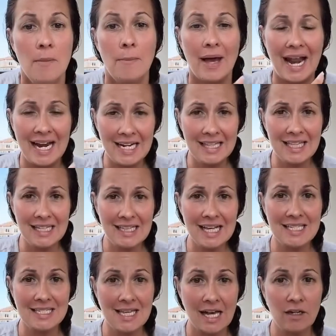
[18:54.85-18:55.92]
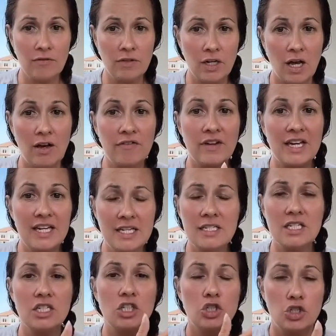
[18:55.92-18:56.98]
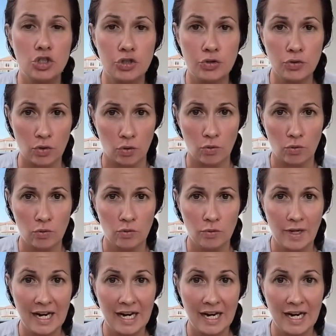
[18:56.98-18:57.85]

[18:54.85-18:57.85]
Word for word: But anything that's not of love isn't true.